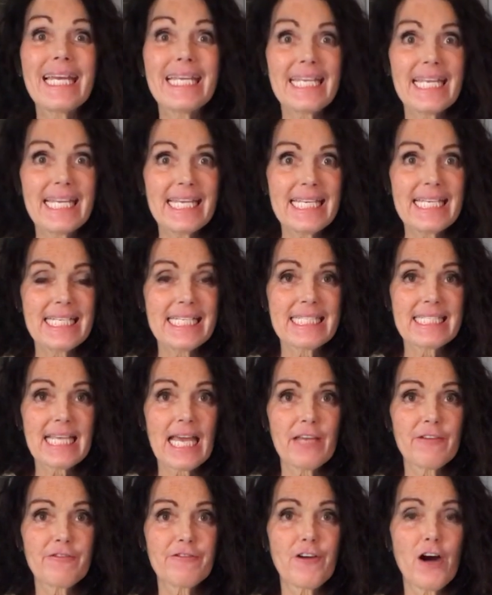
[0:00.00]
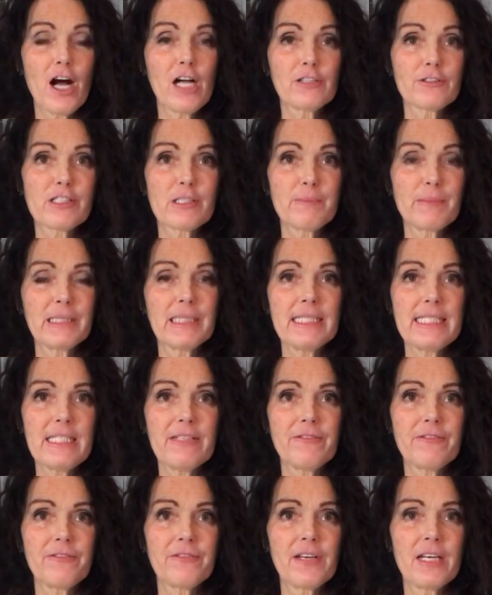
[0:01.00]
it is a false
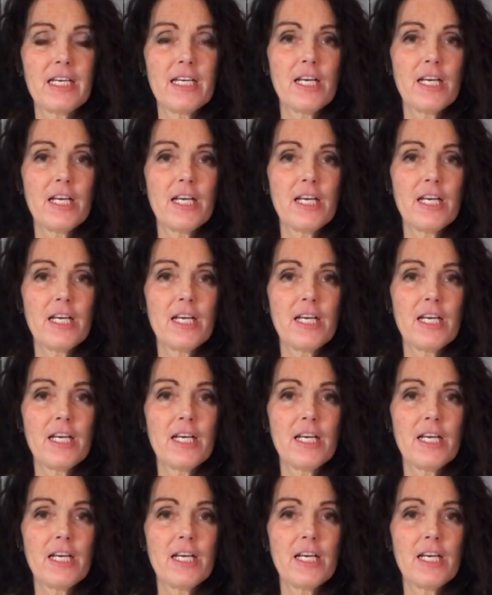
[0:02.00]
belief.